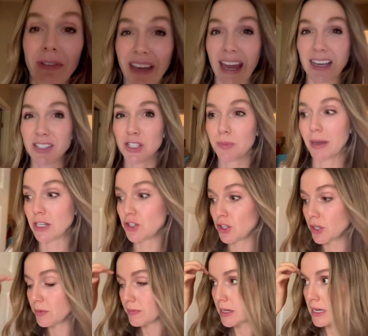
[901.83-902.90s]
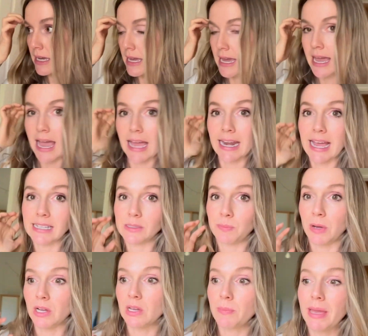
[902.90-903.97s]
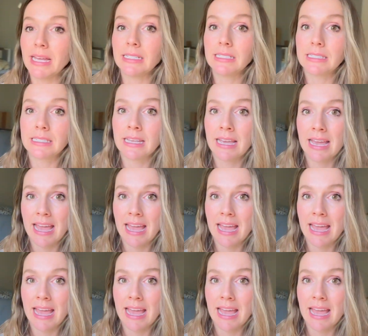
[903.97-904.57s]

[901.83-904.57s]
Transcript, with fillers: a guest bedroom and it has bunk beds